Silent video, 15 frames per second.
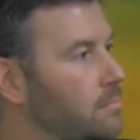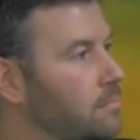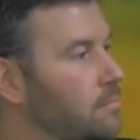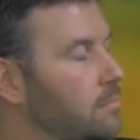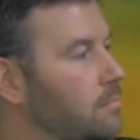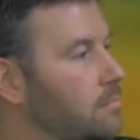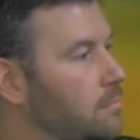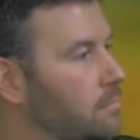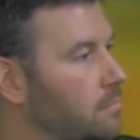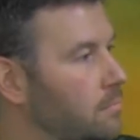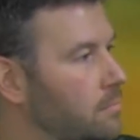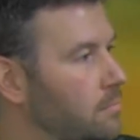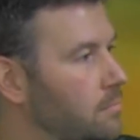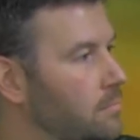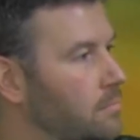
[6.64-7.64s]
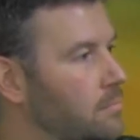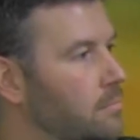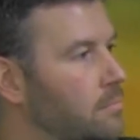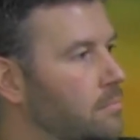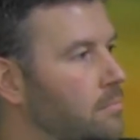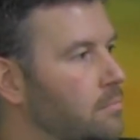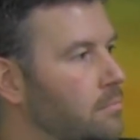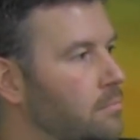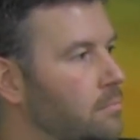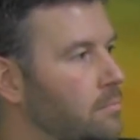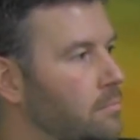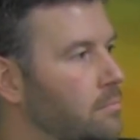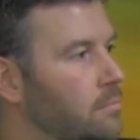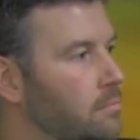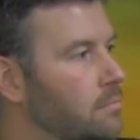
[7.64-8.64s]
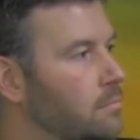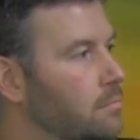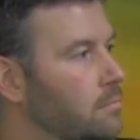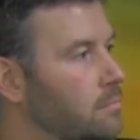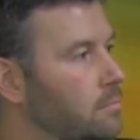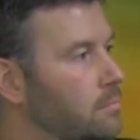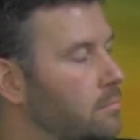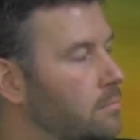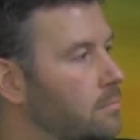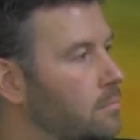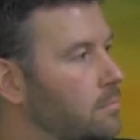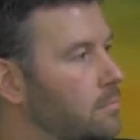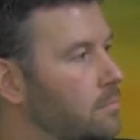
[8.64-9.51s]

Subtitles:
The person shown says nothing.